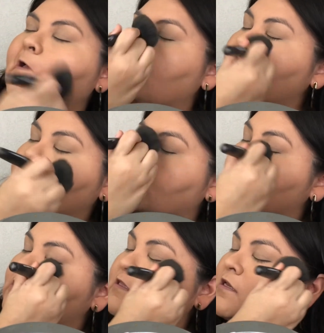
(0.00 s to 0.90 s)
and
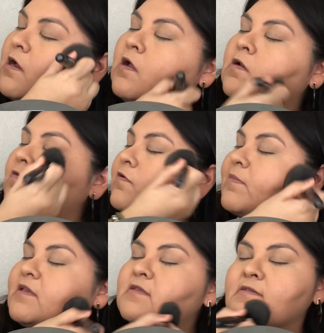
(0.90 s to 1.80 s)
dust it all over
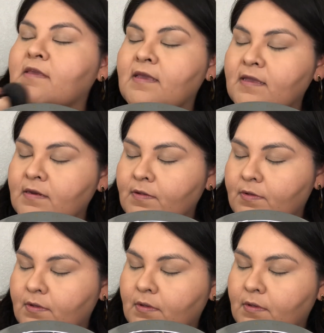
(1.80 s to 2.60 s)
my skin.